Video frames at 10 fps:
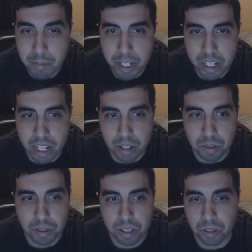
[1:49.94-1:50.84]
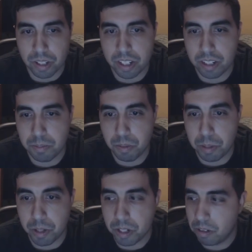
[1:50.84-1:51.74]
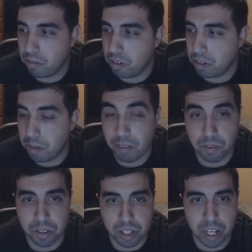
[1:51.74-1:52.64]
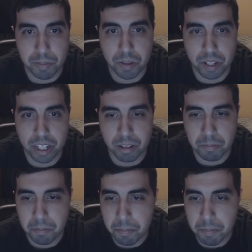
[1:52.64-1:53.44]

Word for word: Came in today though, so this is pretty much our first, my first time using it.